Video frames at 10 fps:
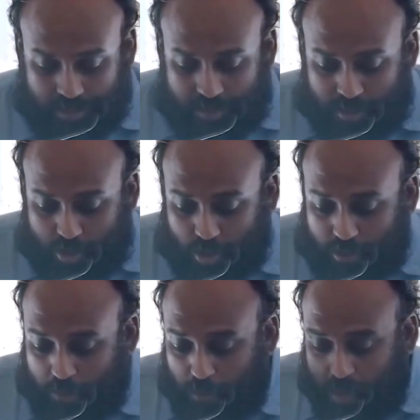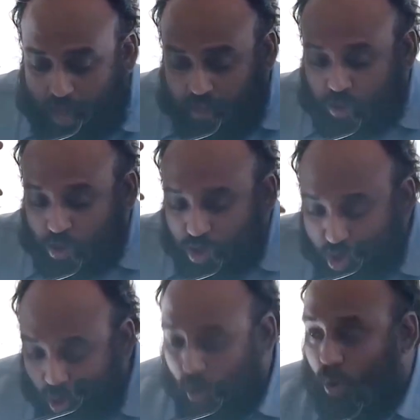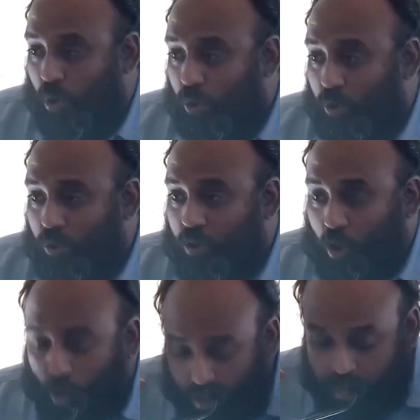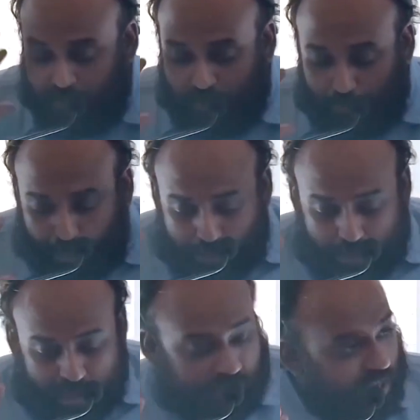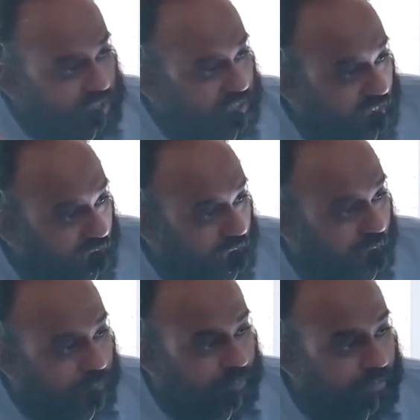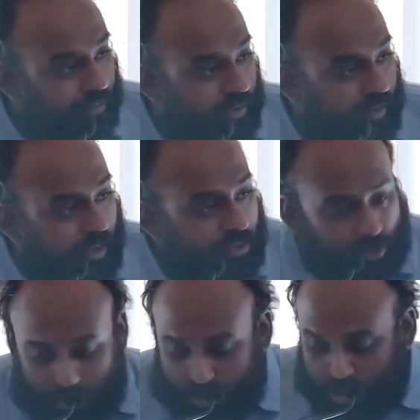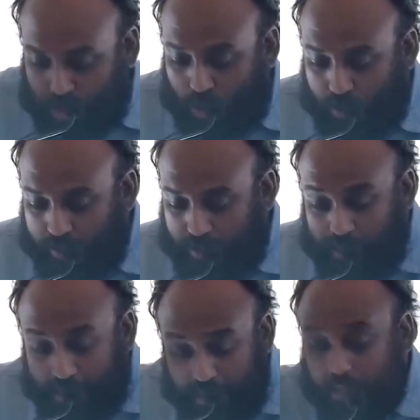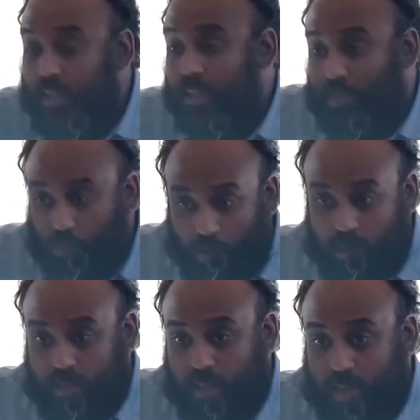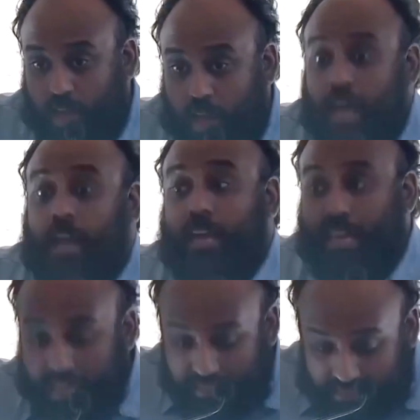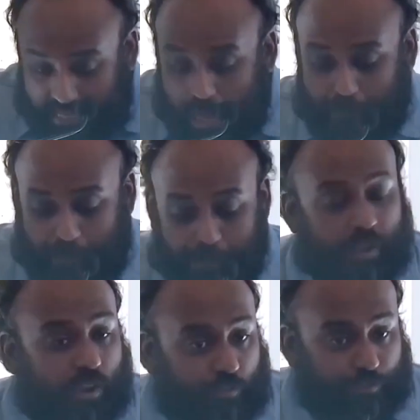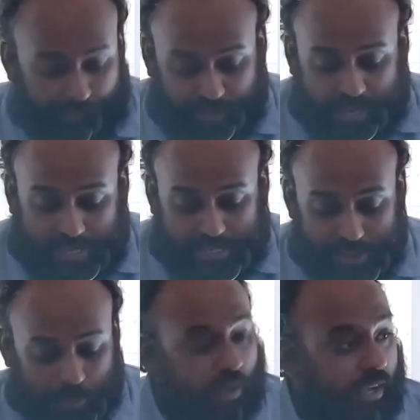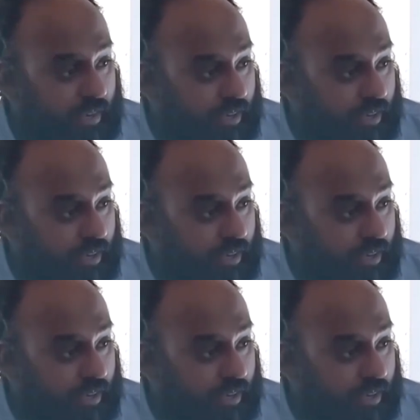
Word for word: So that we are to know, all right, if I put my trust in him, John is showing that he is worthy. He is capable of fulfilling his word.